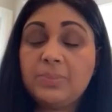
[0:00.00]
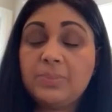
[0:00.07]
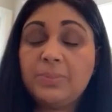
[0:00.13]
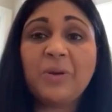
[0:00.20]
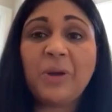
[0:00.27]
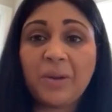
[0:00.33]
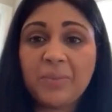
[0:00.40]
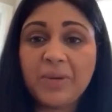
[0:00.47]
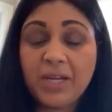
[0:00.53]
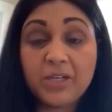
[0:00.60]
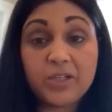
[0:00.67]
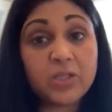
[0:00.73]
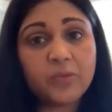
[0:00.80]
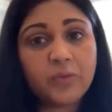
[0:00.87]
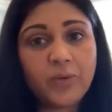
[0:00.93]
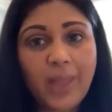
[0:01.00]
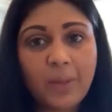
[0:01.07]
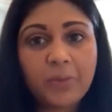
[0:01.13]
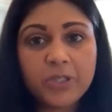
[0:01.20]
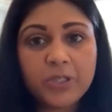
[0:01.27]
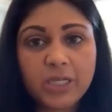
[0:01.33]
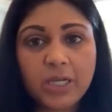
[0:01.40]
specific recommendations for
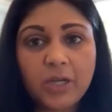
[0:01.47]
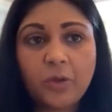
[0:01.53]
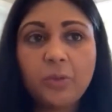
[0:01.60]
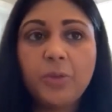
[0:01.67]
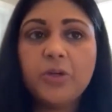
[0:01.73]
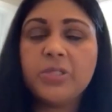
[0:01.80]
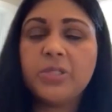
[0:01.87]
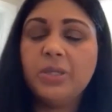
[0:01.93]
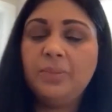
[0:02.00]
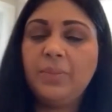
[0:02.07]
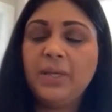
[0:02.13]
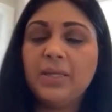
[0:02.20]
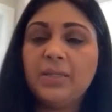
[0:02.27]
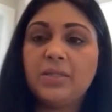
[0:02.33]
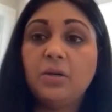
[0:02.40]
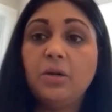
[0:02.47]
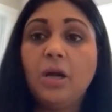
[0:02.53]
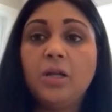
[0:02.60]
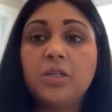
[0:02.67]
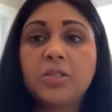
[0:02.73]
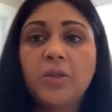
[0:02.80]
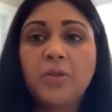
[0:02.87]
that particular person, because there are
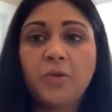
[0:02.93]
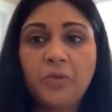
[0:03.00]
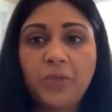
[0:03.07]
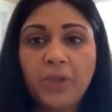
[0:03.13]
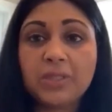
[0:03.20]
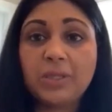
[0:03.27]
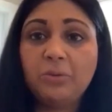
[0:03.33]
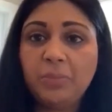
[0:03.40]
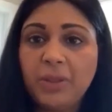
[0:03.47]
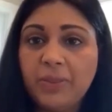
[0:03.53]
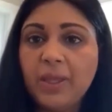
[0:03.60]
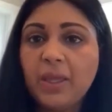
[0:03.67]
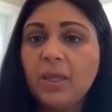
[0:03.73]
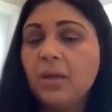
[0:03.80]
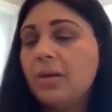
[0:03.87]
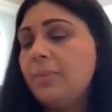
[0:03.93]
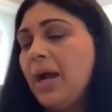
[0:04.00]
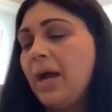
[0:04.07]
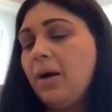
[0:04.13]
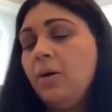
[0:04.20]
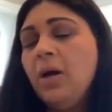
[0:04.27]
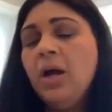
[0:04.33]
also other things I would be thinking
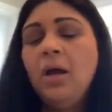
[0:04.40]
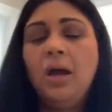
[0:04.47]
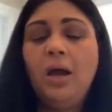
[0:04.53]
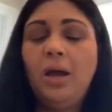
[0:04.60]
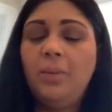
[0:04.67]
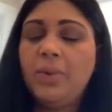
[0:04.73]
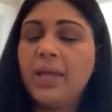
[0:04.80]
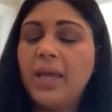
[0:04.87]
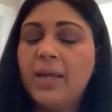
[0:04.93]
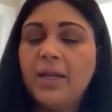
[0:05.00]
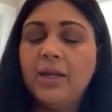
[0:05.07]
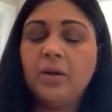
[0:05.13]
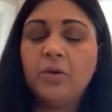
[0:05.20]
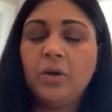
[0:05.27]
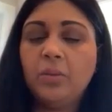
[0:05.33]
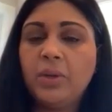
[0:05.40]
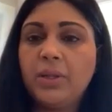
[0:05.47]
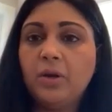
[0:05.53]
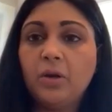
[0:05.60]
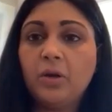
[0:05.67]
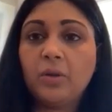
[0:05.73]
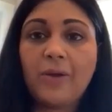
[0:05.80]
about. Again, I don't know what
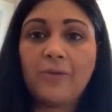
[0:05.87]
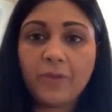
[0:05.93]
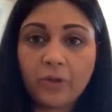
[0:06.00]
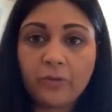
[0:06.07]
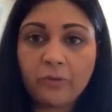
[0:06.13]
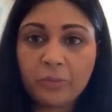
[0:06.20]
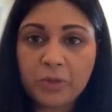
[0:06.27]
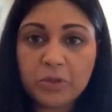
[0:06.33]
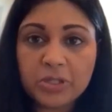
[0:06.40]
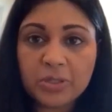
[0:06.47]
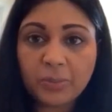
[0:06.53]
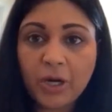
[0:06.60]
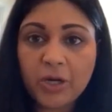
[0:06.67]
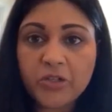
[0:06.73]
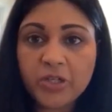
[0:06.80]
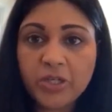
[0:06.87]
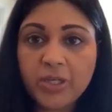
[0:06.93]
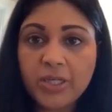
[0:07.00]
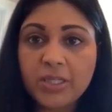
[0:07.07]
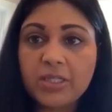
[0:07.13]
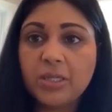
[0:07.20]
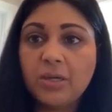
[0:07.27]
her level of immune suppression
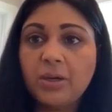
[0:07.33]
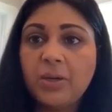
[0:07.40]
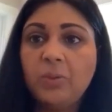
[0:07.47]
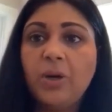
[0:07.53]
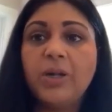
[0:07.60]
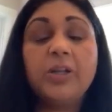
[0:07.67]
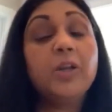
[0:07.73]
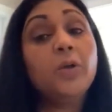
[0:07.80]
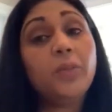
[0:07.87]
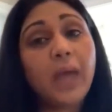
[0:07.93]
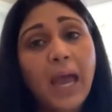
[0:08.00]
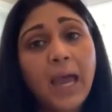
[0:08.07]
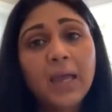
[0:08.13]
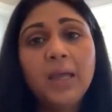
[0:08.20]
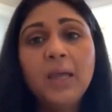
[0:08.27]
is, so I'd want to know that.